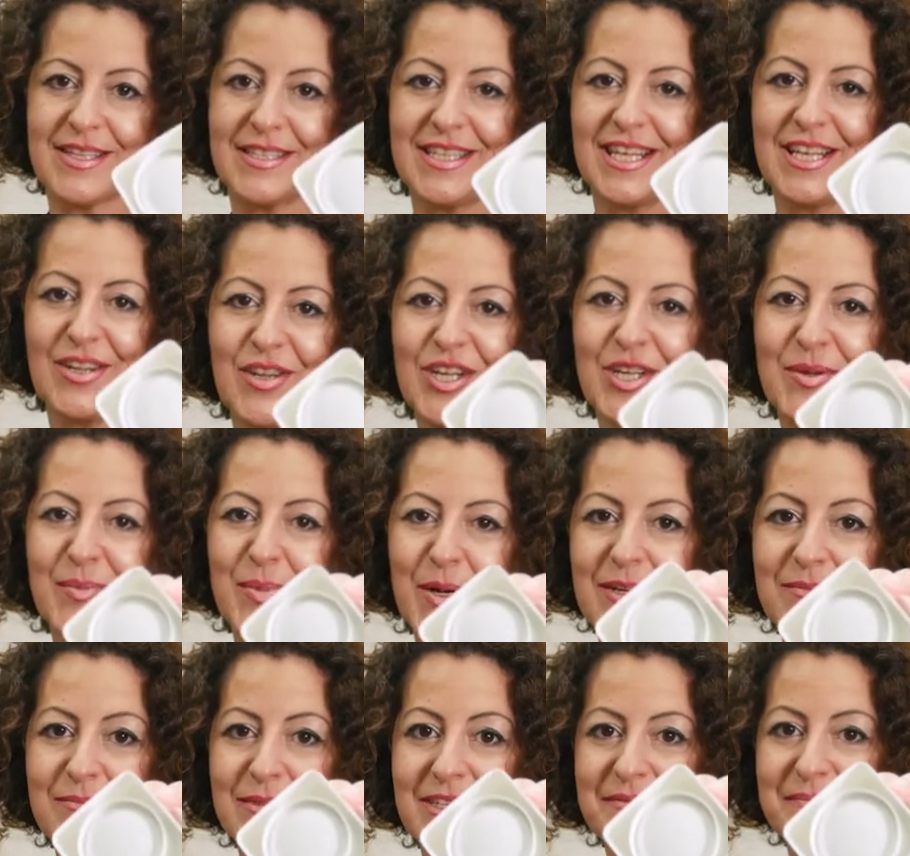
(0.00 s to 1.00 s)
secret
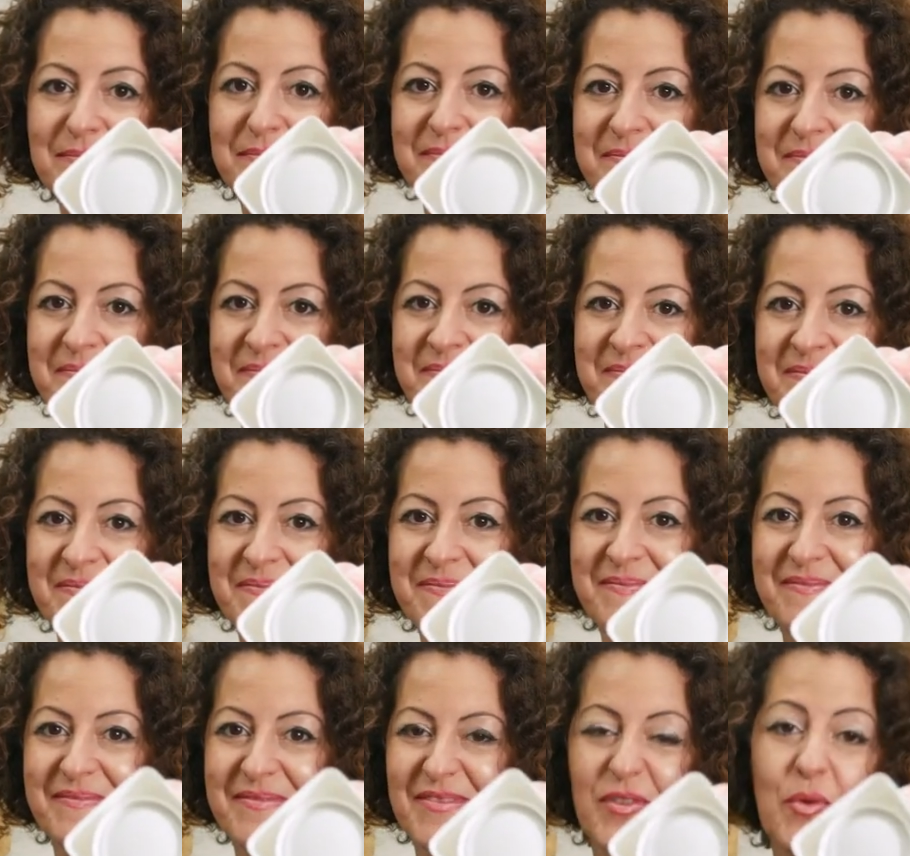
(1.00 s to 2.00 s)
compartment.
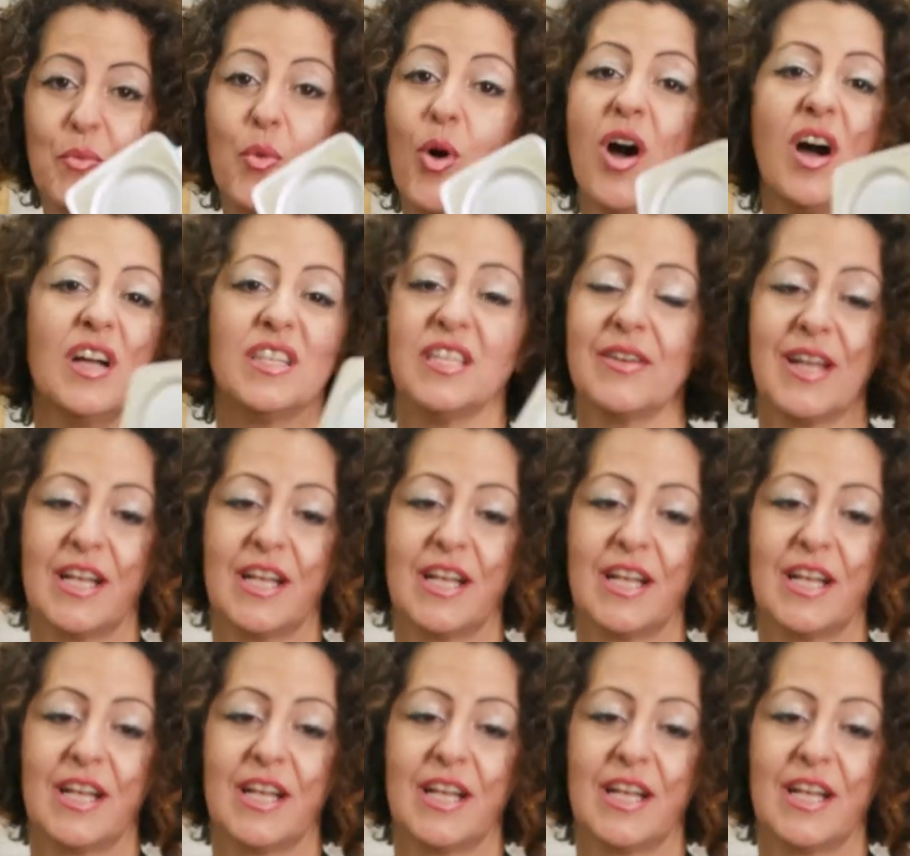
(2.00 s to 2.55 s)
For what, I don't